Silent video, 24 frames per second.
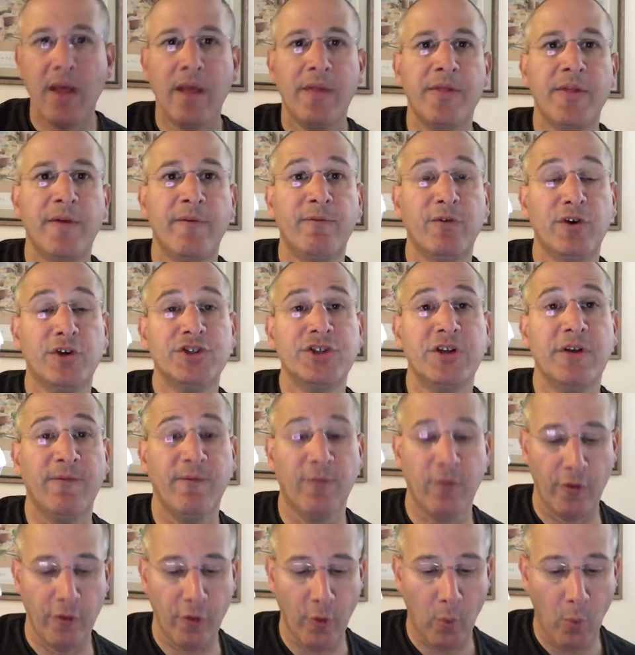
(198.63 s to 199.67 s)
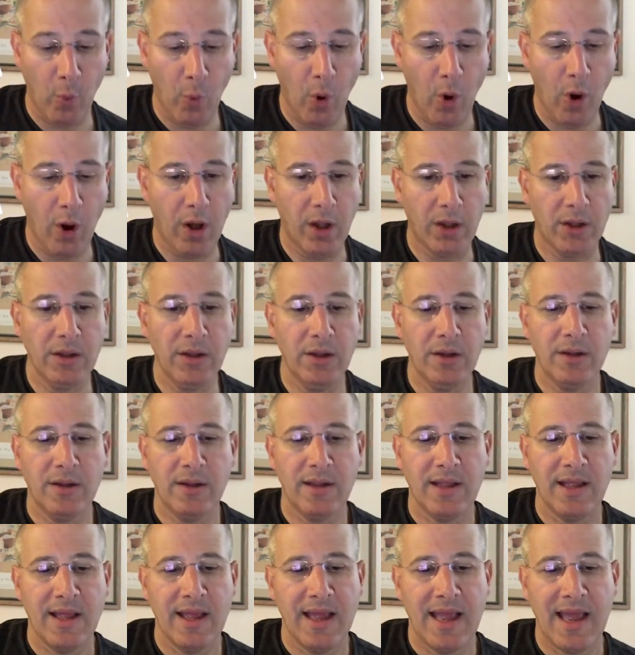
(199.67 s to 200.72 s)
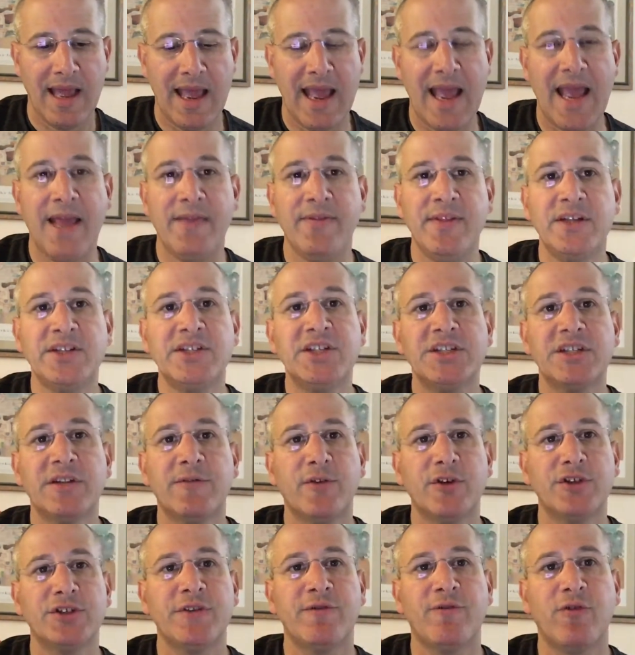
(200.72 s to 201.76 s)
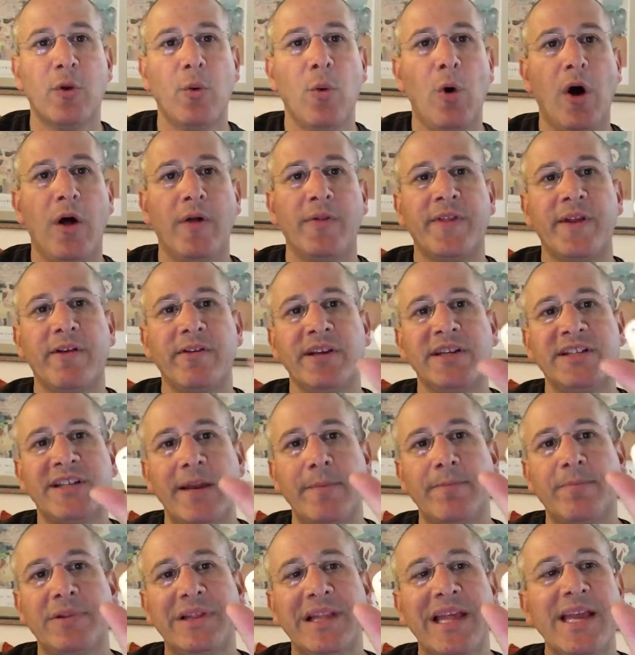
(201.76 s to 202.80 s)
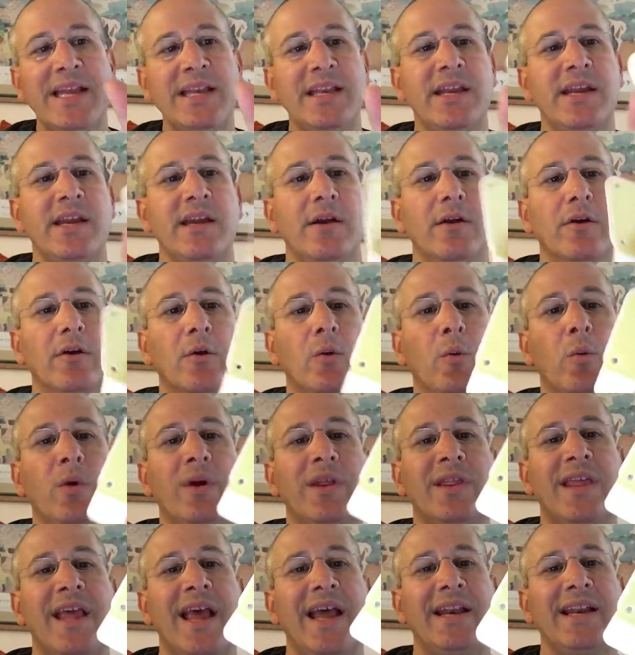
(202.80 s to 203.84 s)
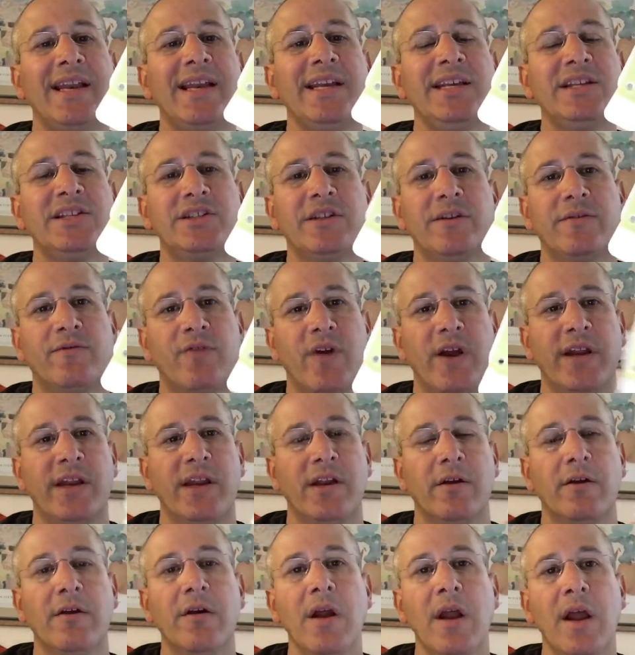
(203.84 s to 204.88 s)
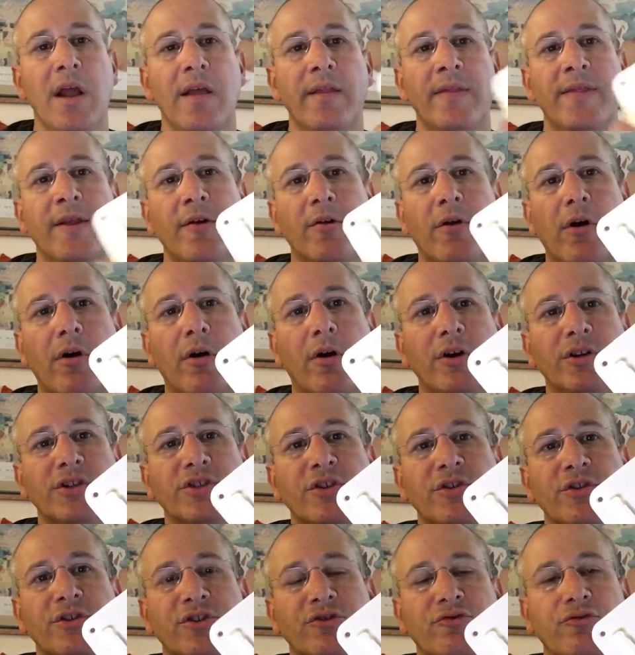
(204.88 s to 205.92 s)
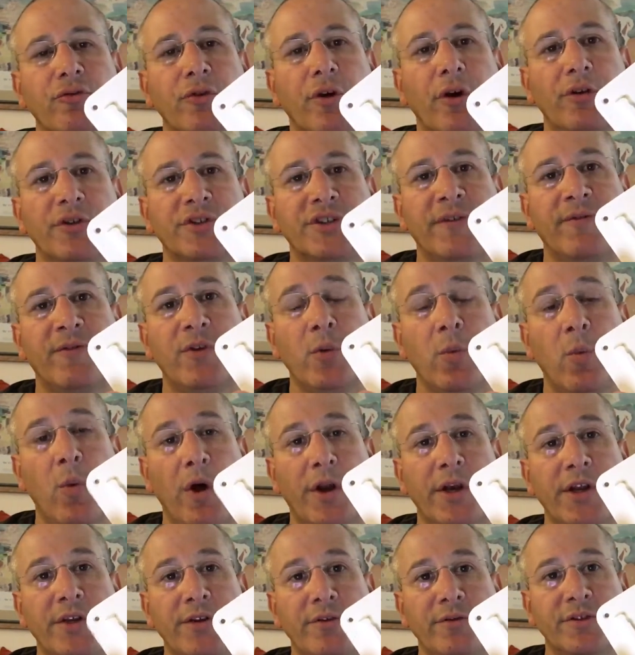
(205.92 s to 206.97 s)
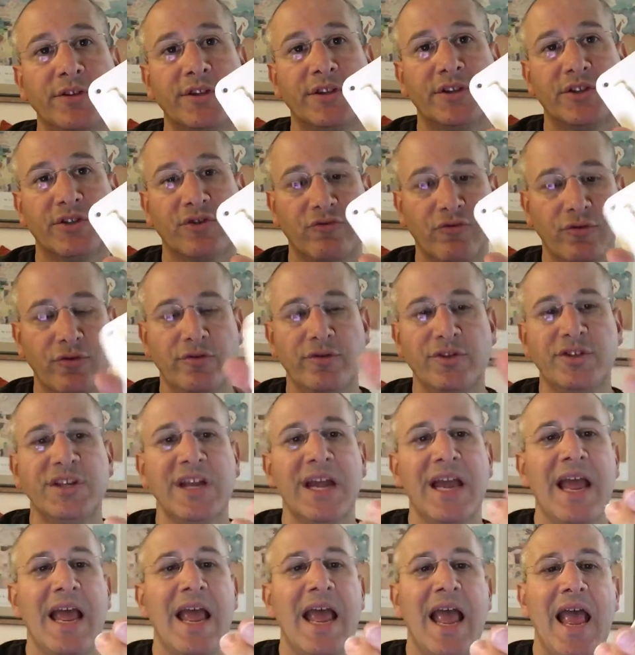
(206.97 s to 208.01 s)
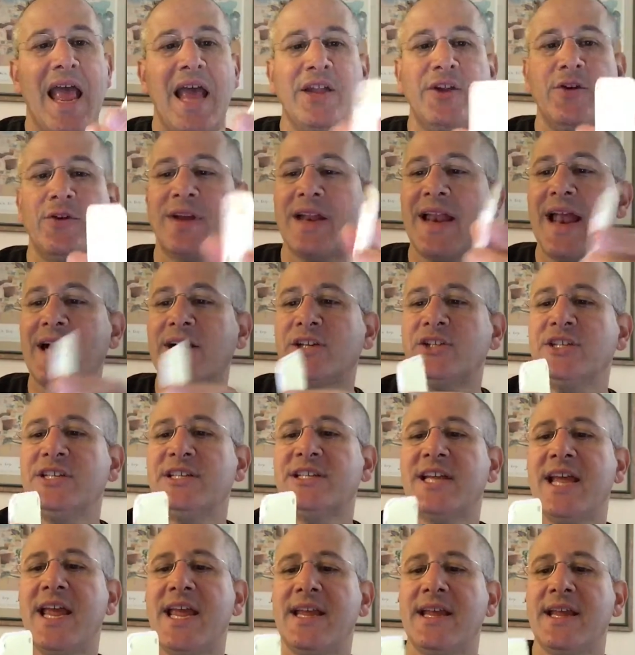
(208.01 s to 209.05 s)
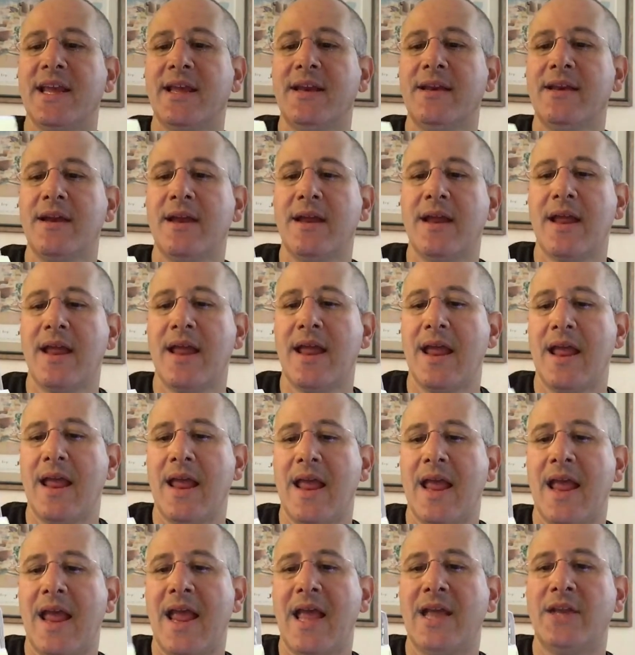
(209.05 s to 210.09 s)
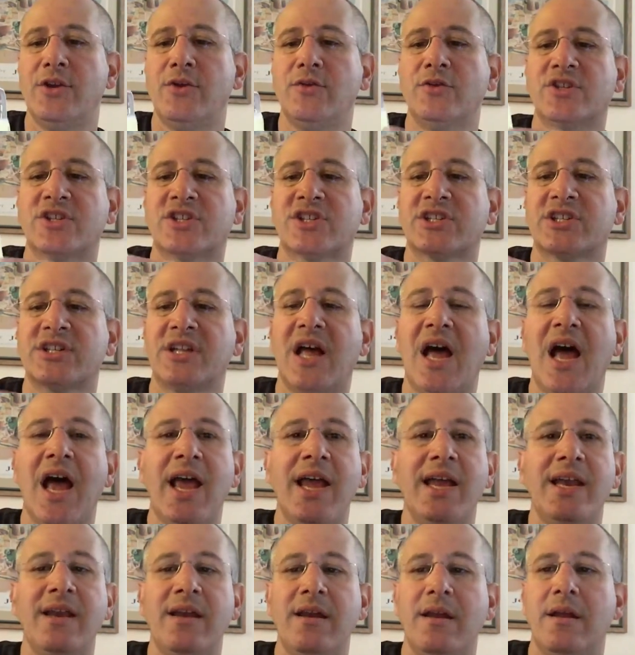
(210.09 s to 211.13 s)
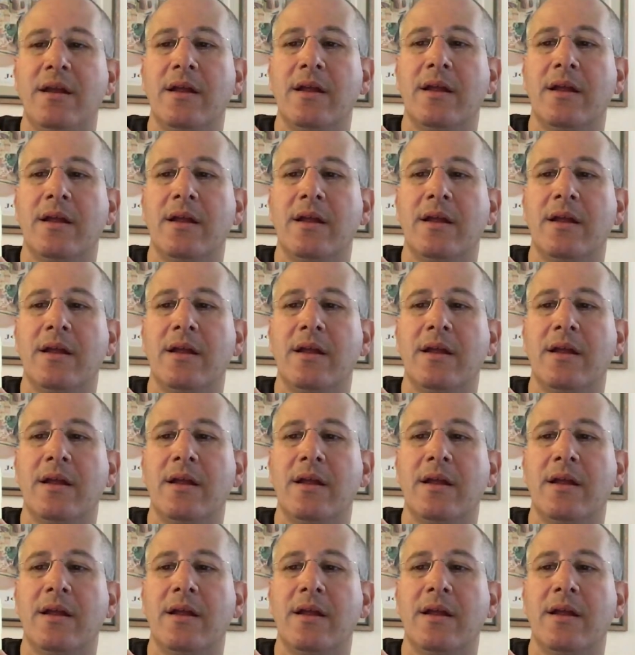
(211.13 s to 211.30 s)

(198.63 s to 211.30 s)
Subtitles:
the version for the wall, and this is the version for wall. There is a plate here with adhesive right here. There are also screw holes if you want to use the screws, and you can actually take it and you slide